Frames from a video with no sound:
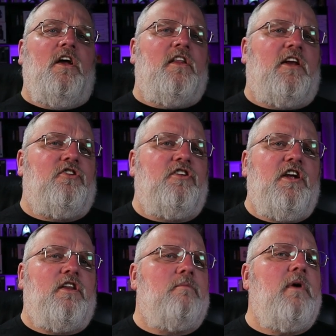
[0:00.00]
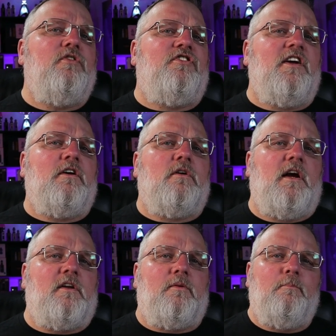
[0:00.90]
that see the most
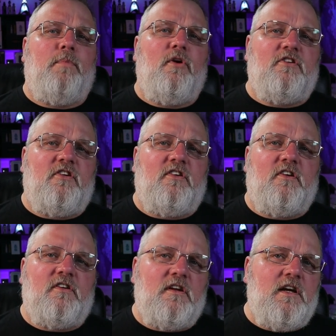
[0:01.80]
cigarette purchases